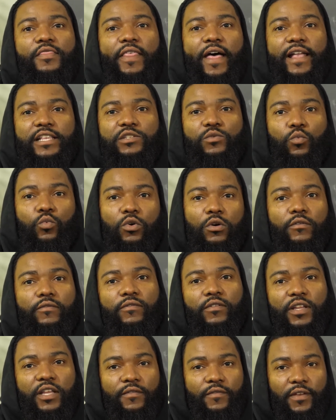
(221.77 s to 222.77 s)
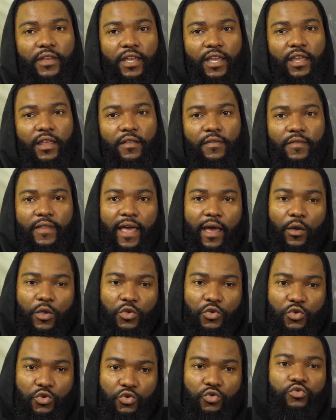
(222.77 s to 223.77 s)
that's worth living and that
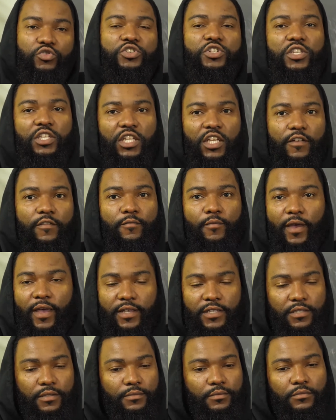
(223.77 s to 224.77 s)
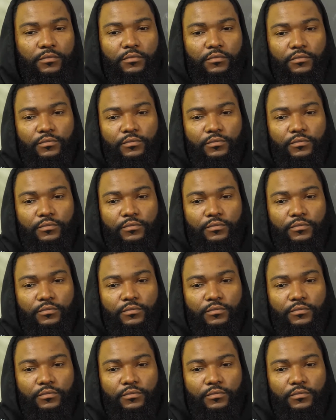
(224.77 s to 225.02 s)
you should live best.